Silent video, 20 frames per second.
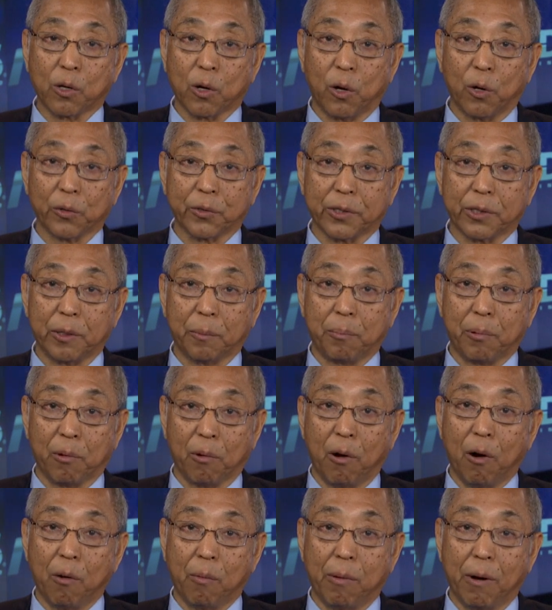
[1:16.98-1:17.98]
cause of the
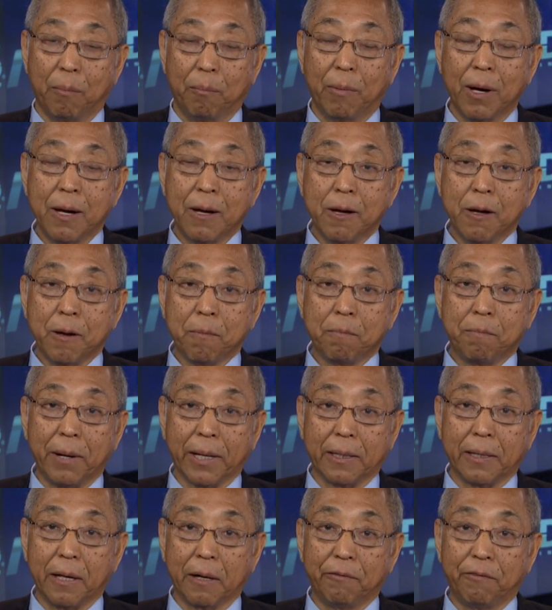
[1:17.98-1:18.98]
problem.
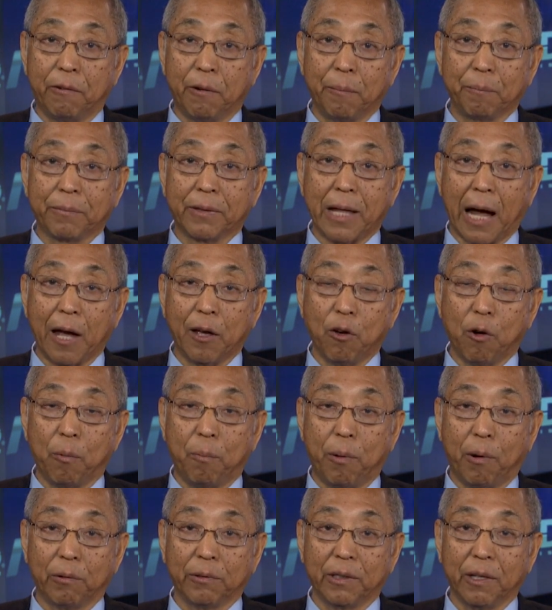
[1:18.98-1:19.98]
But from Diodes
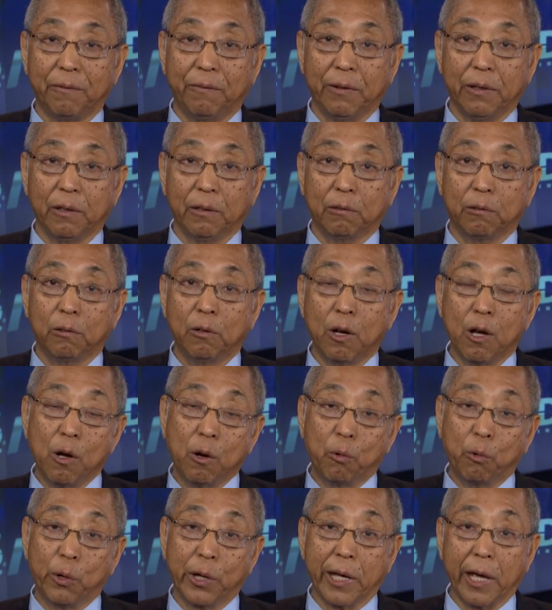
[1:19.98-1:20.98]
point of view,
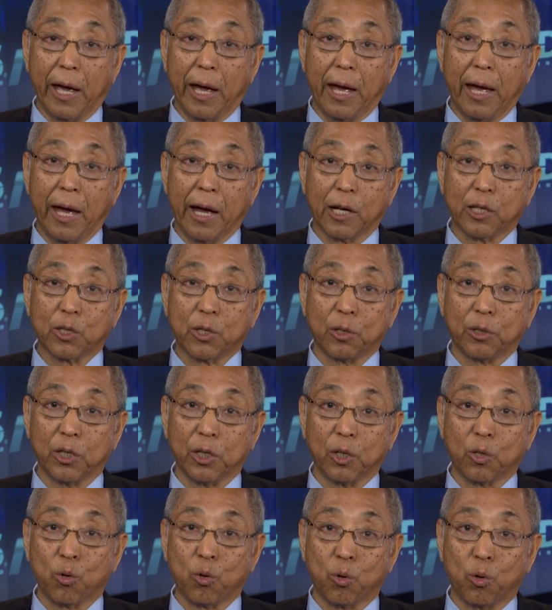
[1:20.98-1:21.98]
we
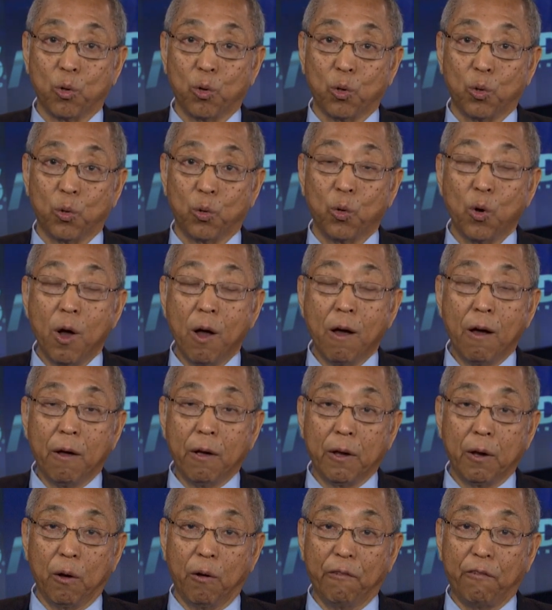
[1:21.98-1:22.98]
actually grew
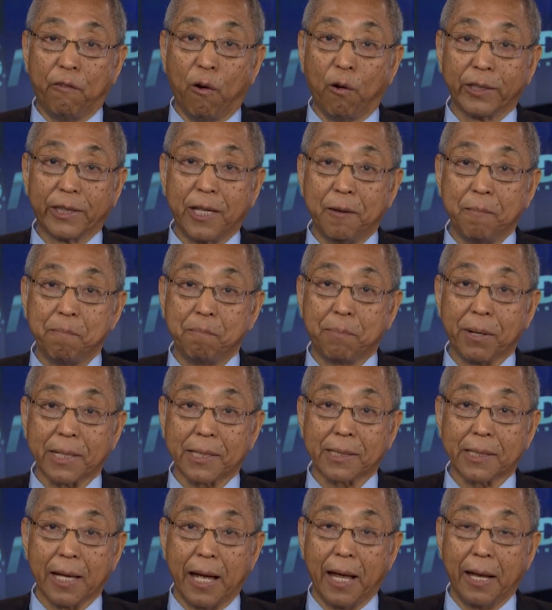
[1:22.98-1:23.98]

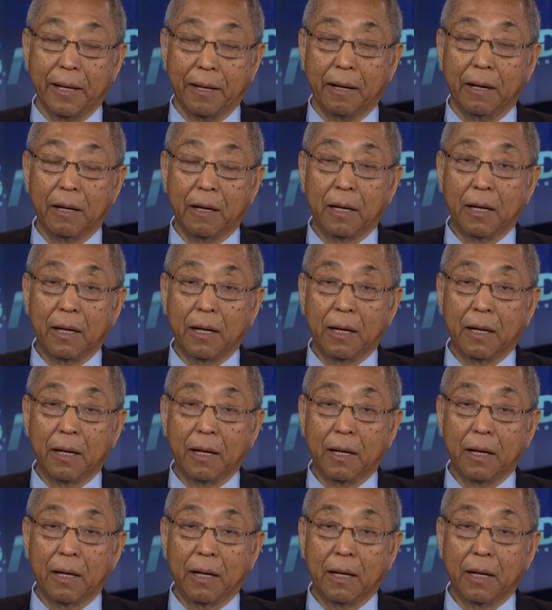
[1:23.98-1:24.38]
14%